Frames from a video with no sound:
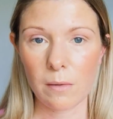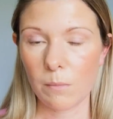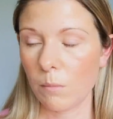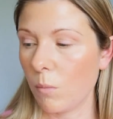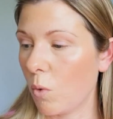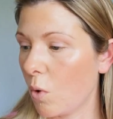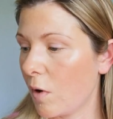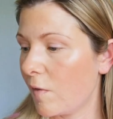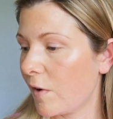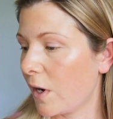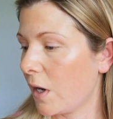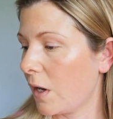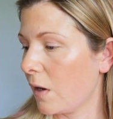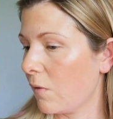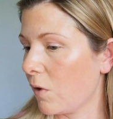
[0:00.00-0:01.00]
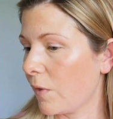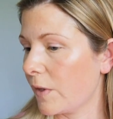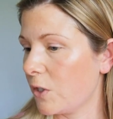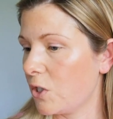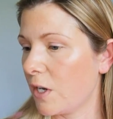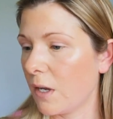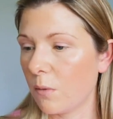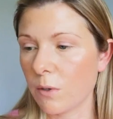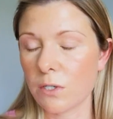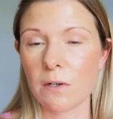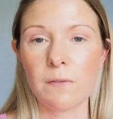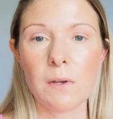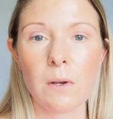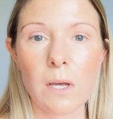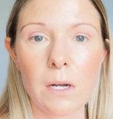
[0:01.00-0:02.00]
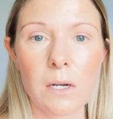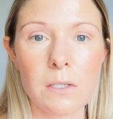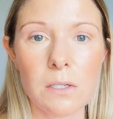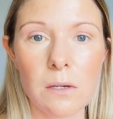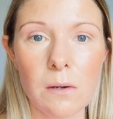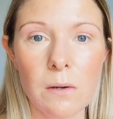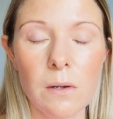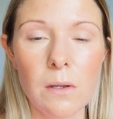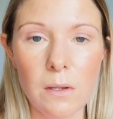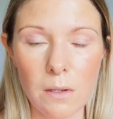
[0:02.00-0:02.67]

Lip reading: more of a colour on the cheek, which I feel like I do